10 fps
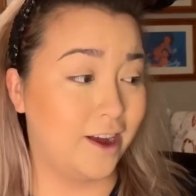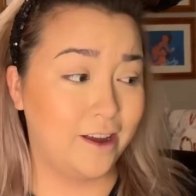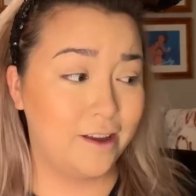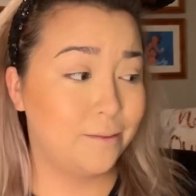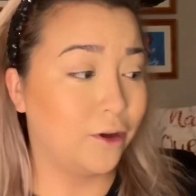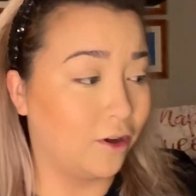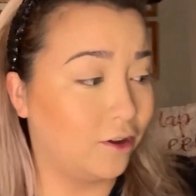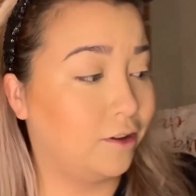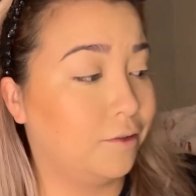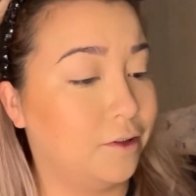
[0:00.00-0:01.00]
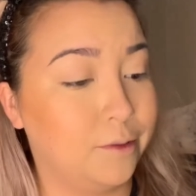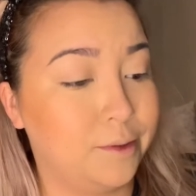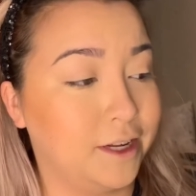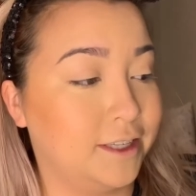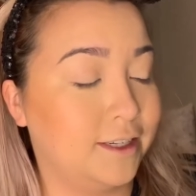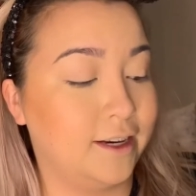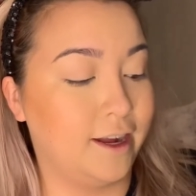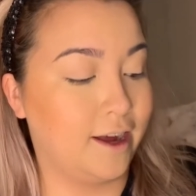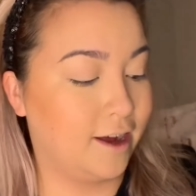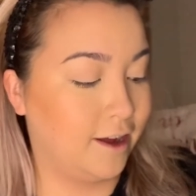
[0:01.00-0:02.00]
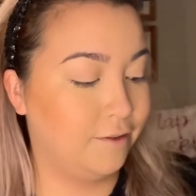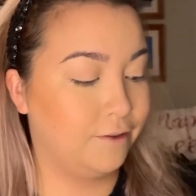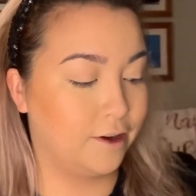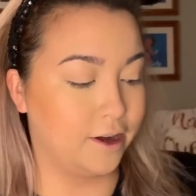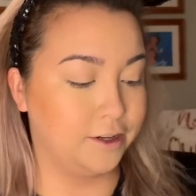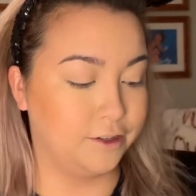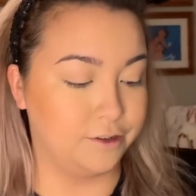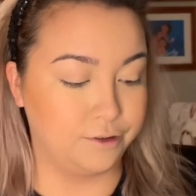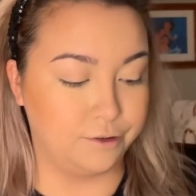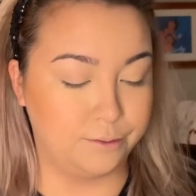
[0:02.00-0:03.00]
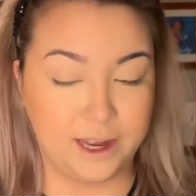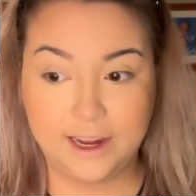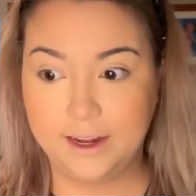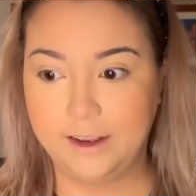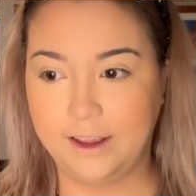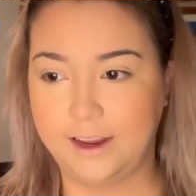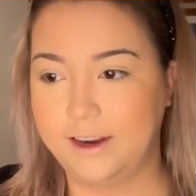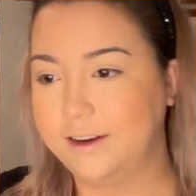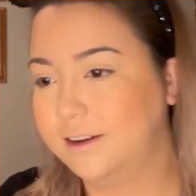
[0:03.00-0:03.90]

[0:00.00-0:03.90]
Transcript: I am all over the place today. I forgot to do my highlight.